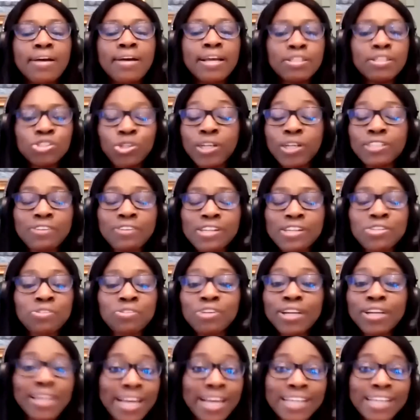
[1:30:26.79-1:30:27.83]
Enjoy the rest
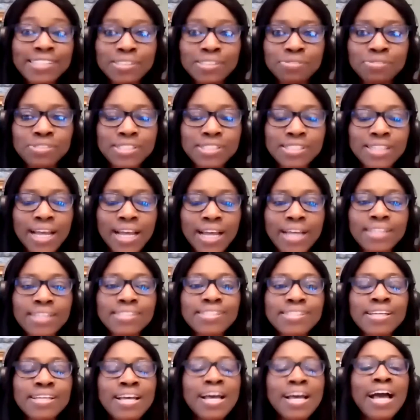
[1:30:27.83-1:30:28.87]
of your night if it's
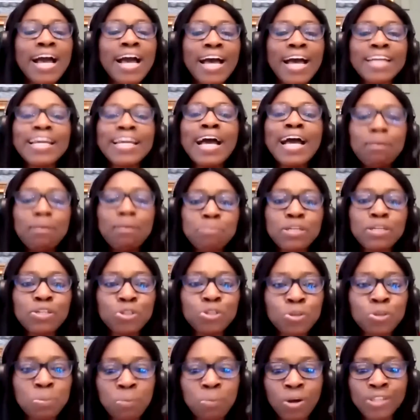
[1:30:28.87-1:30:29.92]
night. And
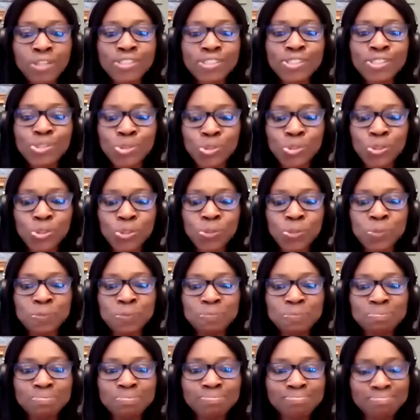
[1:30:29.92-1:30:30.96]
happy new month to
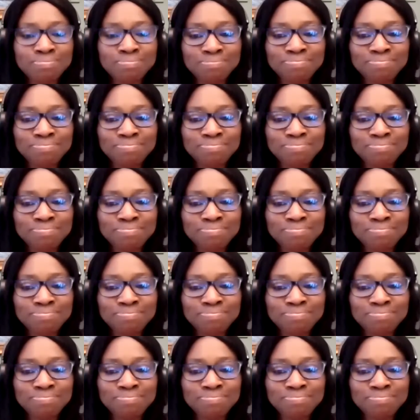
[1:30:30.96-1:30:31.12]
you.